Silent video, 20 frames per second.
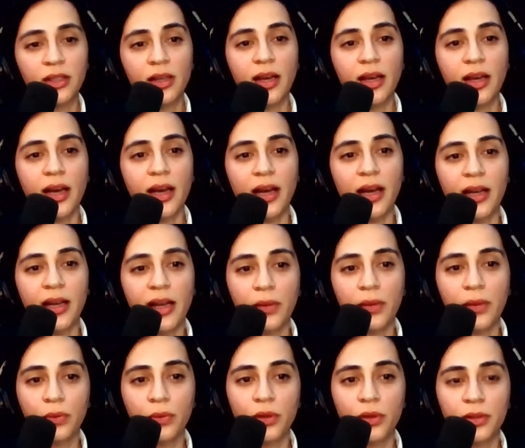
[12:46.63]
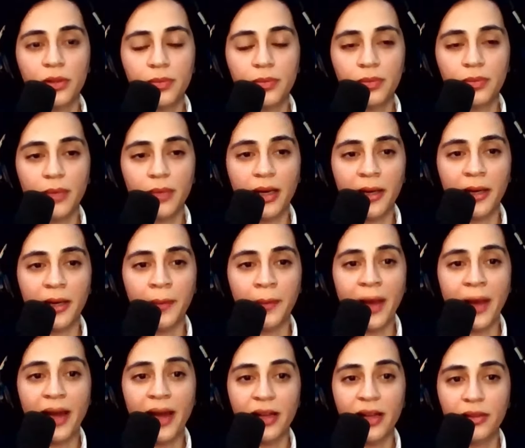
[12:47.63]
and I would
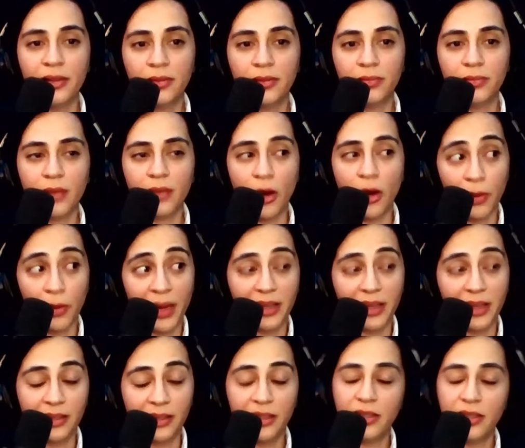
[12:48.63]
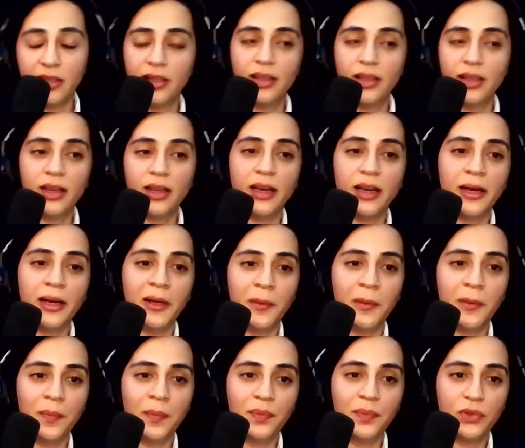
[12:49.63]
add automatically a
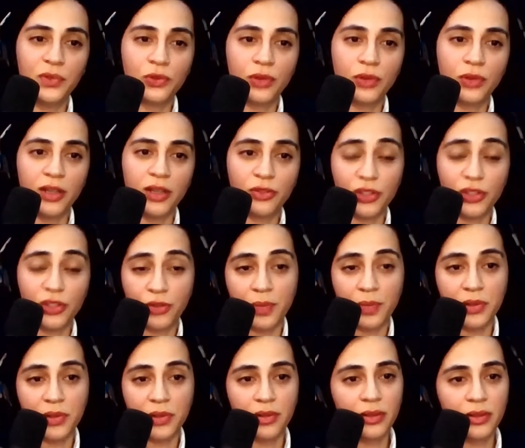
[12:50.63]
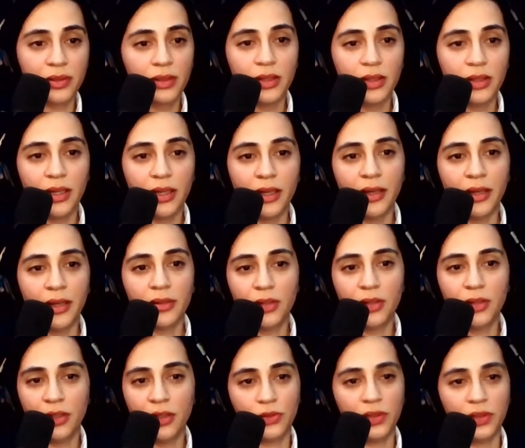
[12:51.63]
transcription
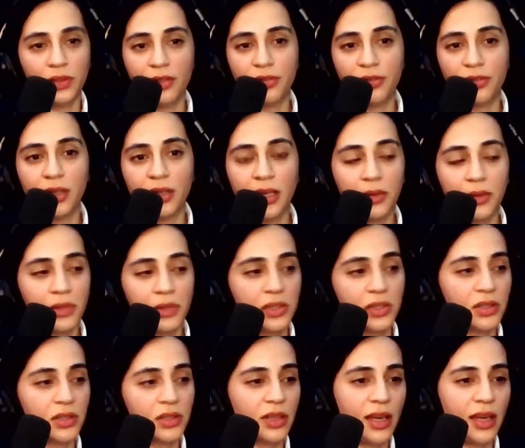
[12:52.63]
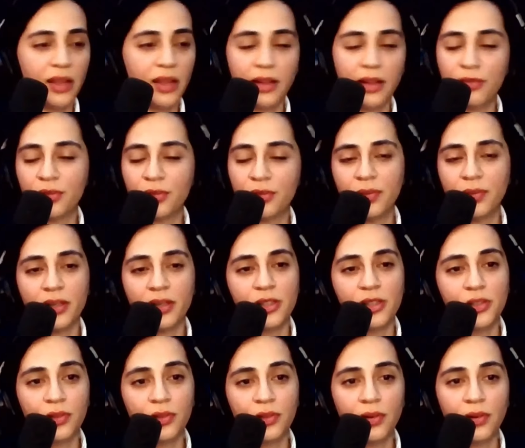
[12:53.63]
into a different language. And then from there,
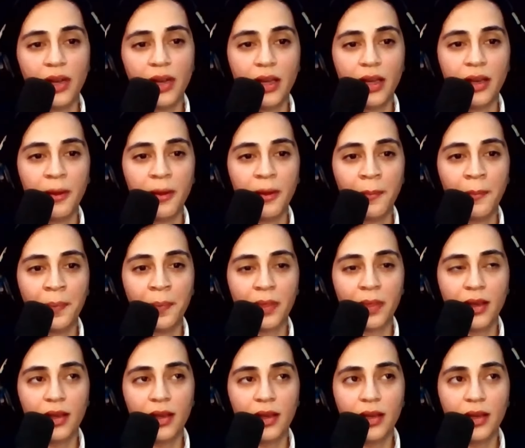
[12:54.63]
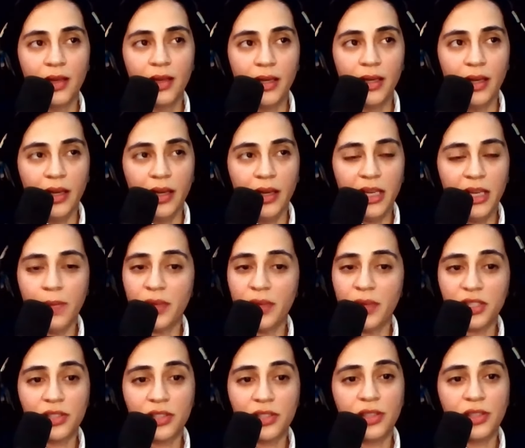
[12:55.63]
you know,
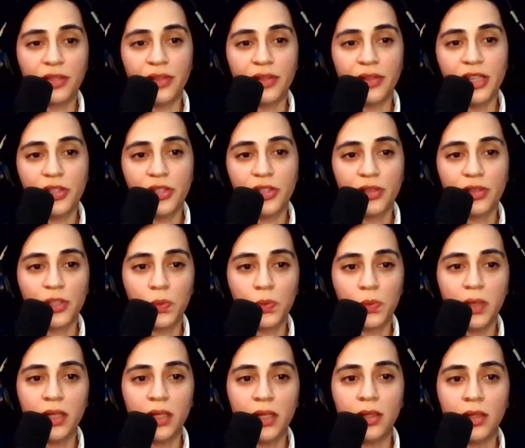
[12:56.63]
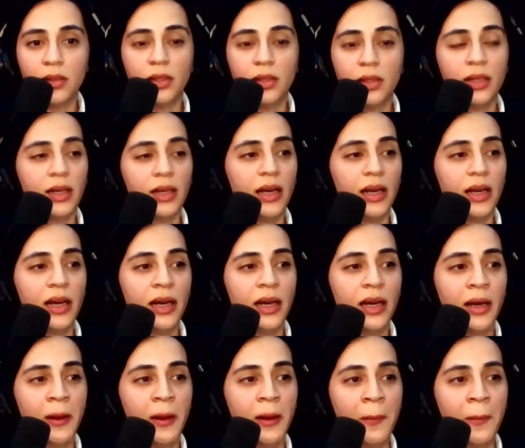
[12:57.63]
image generation as well.
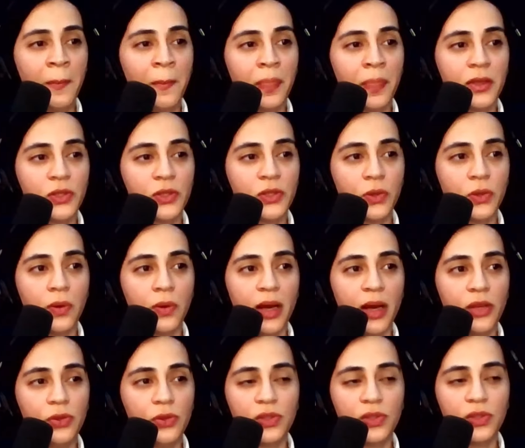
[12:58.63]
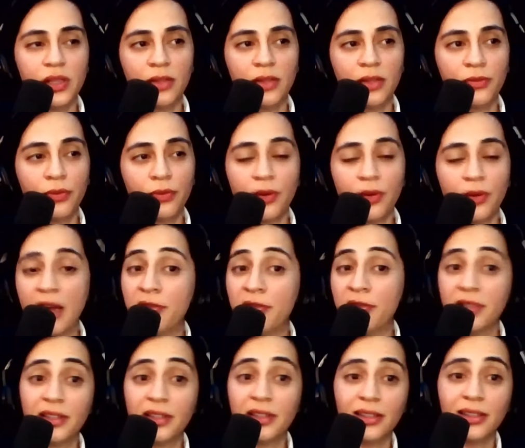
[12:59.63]
So I use it for
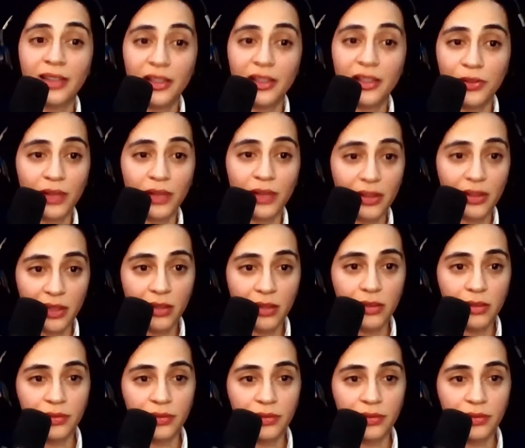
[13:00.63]
everything that you can think of,